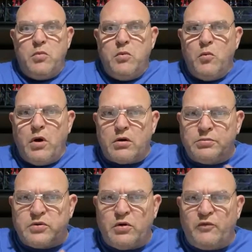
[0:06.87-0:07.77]
Welcome
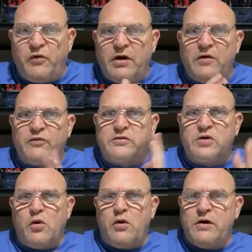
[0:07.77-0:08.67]
to A Flair for
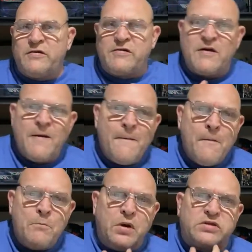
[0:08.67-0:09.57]
Toys.
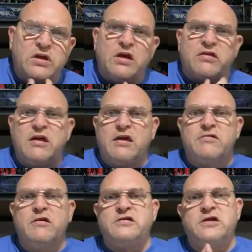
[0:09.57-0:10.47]
But this is
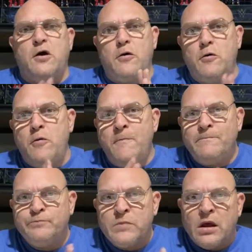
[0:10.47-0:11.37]
the show,
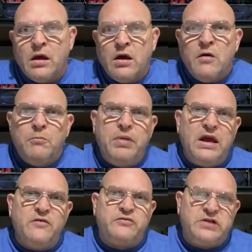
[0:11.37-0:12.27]

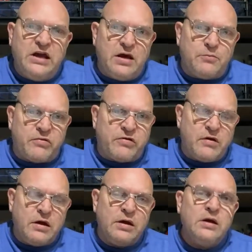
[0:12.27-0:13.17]
Beef Tips
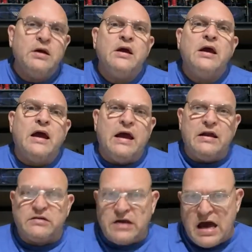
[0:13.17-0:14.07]

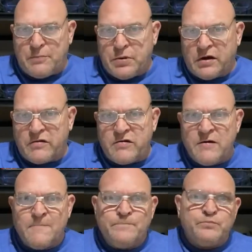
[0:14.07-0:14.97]
and Topics.
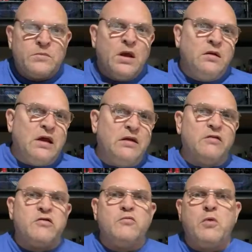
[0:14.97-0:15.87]
Now,
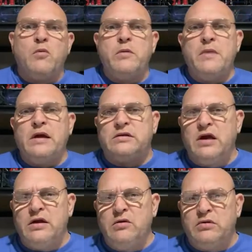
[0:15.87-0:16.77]
this is where we may
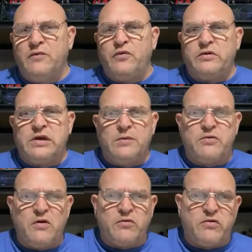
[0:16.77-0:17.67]
tell you different tips
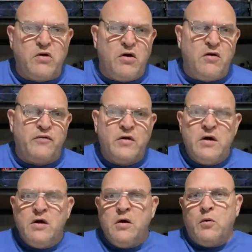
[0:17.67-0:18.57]
on stuff,
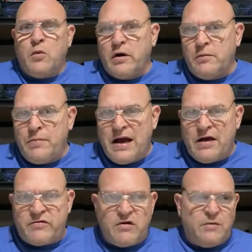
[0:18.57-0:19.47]
where to buy
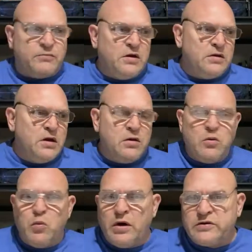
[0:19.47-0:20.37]
something,
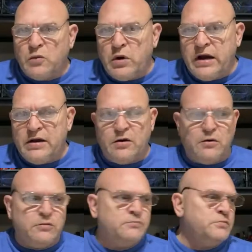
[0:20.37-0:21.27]
what to wait
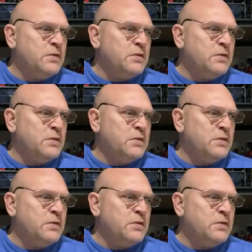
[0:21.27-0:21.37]
on.